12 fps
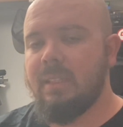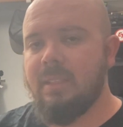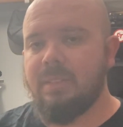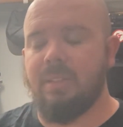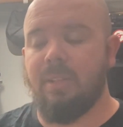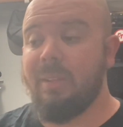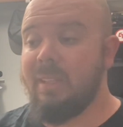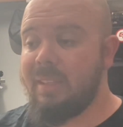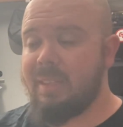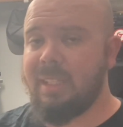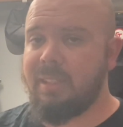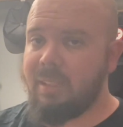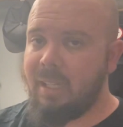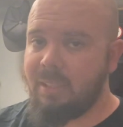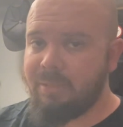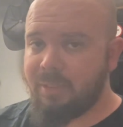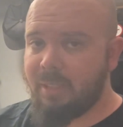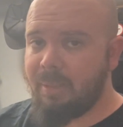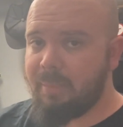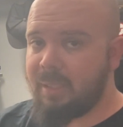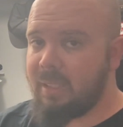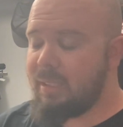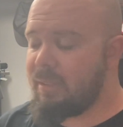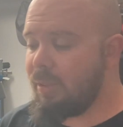So thank you guys for coming
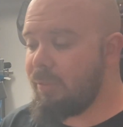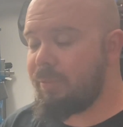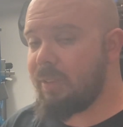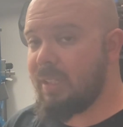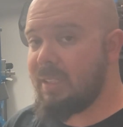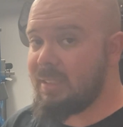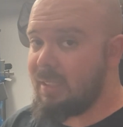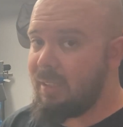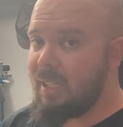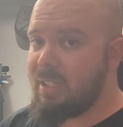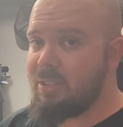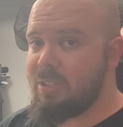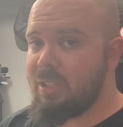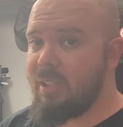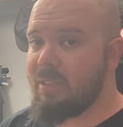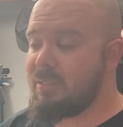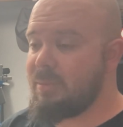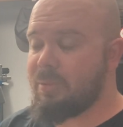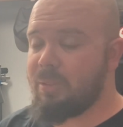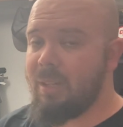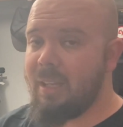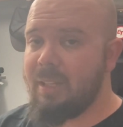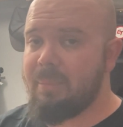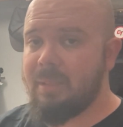again. Don't forget to like, share, and
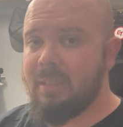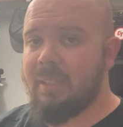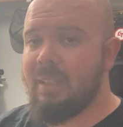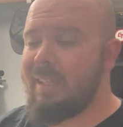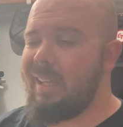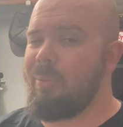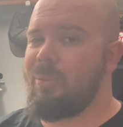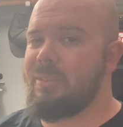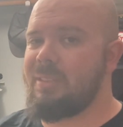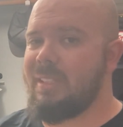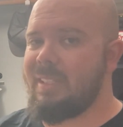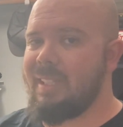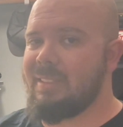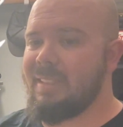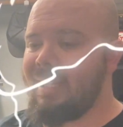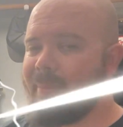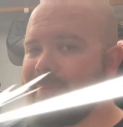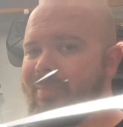subscribe, and we'll see you next time.